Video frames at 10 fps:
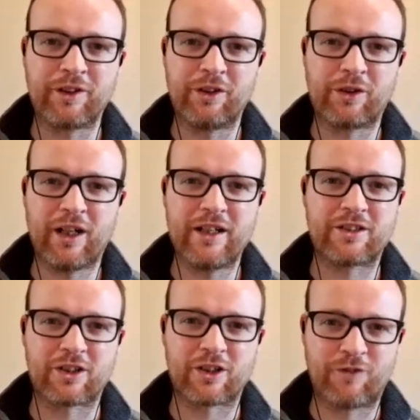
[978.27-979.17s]
you know, guys
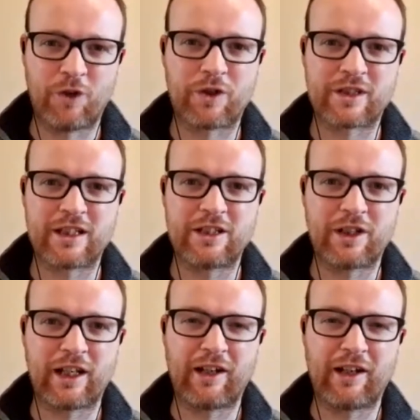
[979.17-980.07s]
are just focused and you
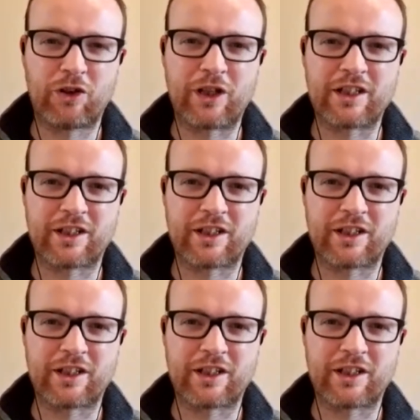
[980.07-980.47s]
can kind of look into